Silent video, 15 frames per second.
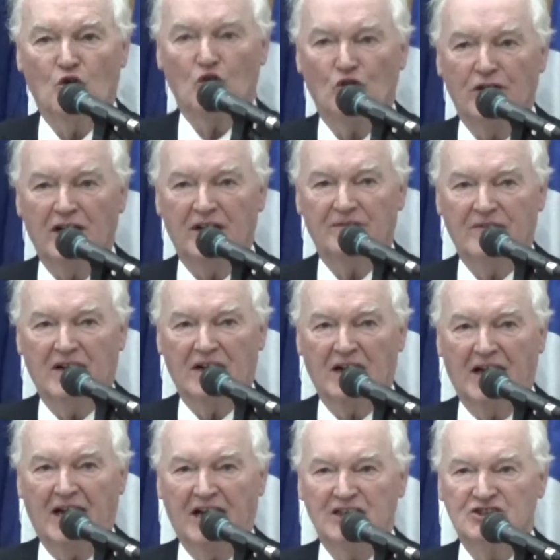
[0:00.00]
good evening,
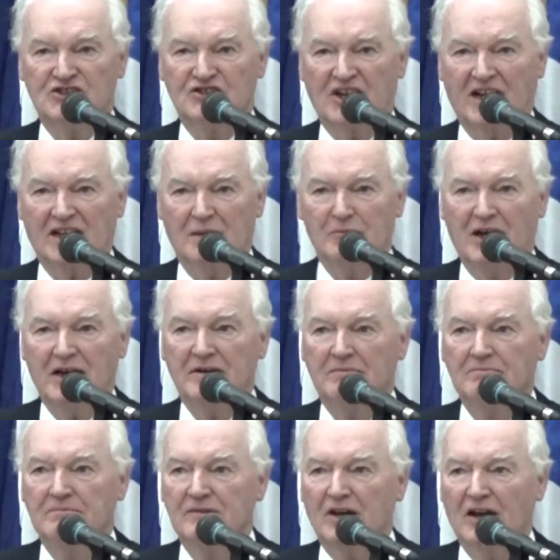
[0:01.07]
ladies and gentlemen.
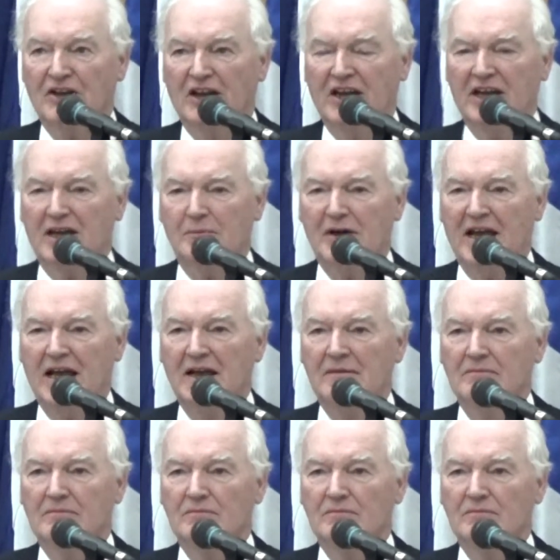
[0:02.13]
Can you hear me?